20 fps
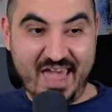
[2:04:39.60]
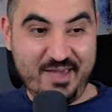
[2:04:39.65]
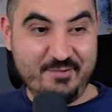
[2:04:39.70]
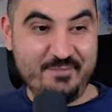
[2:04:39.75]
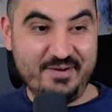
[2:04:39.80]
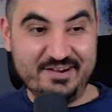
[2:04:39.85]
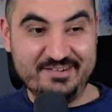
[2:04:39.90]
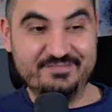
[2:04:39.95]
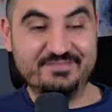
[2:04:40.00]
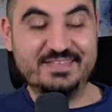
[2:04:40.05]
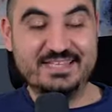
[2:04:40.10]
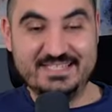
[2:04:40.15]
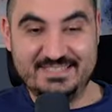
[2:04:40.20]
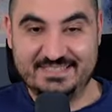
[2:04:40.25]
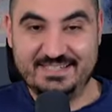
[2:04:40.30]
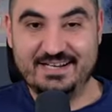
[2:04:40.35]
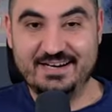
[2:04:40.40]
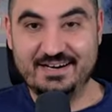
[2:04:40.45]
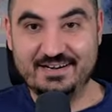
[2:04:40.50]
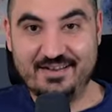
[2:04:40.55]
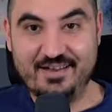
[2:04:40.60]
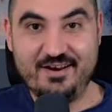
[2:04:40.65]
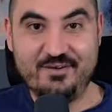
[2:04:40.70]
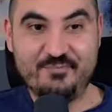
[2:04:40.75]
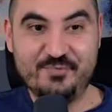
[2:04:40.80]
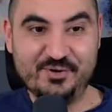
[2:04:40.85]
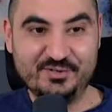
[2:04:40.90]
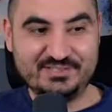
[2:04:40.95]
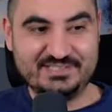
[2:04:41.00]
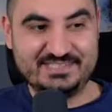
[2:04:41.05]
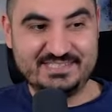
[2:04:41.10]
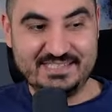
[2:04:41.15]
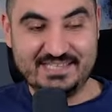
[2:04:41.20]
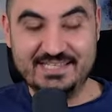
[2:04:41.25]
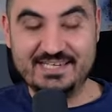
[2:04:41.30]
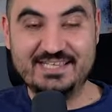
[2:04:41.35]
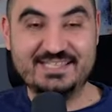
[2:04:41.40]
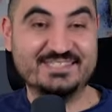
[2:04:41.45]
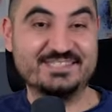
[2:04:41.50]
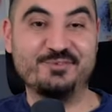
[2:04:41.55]
aim of this career mode
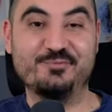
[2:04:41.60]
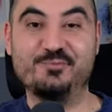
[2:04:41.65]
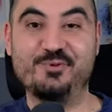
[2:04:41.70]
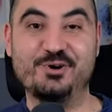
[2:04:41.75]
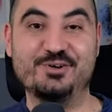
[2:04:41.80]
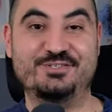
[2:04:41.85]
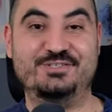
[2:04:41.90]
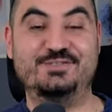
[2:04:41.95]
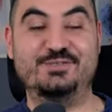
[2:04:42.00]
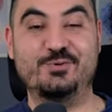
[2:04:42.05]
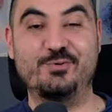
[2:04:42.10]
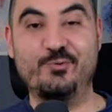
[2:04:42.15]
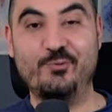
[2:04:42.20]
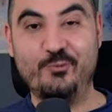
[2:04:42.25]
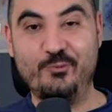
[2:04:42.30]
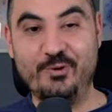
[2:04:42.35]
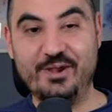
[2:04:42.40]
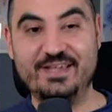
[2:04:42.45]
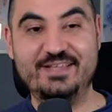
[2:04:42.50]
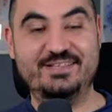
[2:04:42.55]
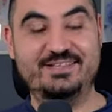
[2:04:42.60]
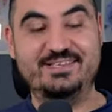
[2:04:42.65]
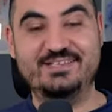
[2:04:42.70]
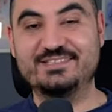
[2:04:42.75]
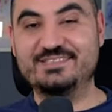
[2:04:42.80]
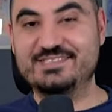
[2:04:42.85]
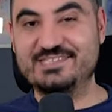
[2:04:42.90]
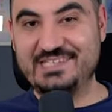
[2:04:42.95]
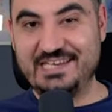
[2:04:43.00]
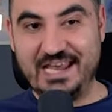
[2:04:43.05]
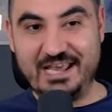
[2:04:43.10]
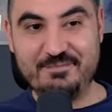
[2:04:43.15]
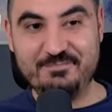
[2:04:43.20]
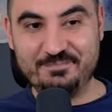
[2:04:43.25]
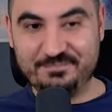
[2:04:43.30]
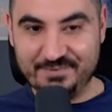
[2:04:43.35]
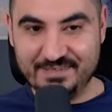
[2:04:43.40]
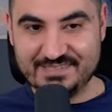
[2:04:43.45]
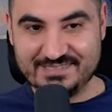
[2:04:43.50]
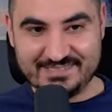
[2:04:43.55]
series was to win the
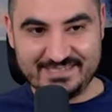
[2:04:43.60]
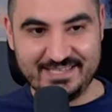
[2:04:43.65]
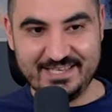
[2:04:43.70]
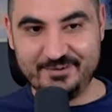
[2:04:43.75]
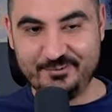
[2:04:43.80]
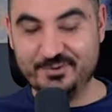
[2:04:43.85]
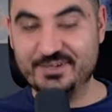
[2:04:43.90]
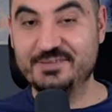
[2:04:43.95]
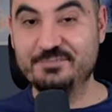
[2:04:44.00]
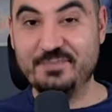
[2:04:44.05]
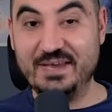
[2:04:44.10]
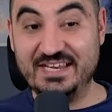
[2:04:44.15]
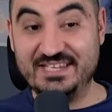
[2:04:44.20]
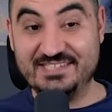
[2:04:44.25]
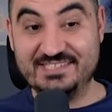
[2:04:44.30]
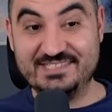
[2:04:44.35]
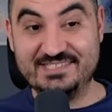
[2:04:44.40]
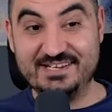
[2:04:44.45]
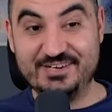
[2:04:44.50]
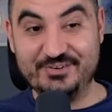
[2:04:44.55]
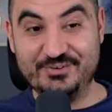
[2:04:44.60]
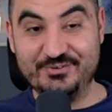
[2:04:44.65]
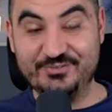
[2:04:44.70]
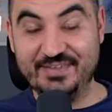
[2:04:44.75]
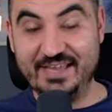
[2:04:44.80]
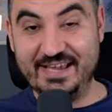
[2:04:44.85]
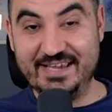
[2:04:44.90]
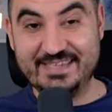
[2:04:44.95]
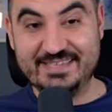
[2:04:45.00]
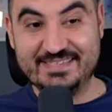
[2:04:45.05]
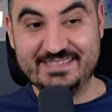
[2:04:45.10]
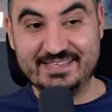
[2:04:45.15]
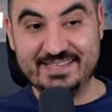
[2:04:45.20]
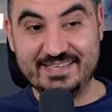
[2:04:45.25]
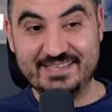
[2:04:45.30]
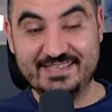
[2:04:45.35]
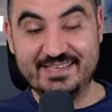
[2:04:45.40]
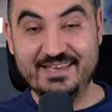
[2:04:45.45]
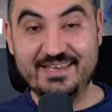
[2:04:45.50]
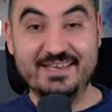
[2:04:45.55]
Champions League with Manchester
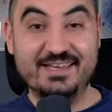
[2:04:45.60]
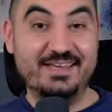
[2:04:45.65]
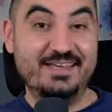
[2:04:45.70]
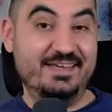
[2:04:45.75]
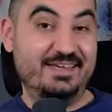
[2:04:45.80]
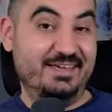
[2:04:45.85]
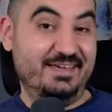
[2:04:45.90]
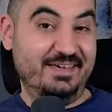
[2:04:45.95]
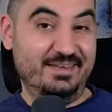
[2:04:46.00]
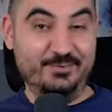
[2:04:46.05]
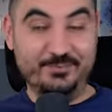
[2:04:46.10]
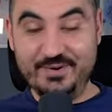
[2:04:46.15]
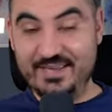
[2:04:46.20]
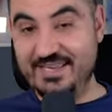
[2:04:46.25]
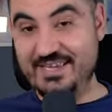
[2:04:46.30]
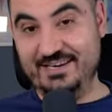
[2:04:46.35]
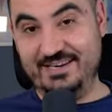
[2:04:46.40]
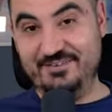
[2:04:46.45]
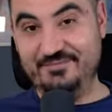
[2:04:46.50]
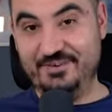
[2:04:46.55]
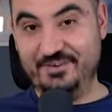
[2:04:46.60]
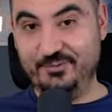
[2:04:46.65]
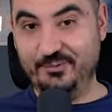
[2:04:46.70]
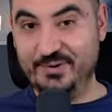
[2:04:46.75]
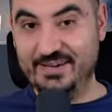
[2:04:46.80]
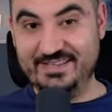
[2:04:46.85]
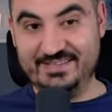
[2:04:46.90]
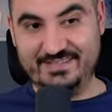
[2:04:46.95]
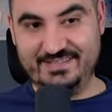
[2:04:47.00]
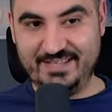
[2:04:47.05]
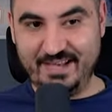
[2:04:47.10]
United. And we can even win the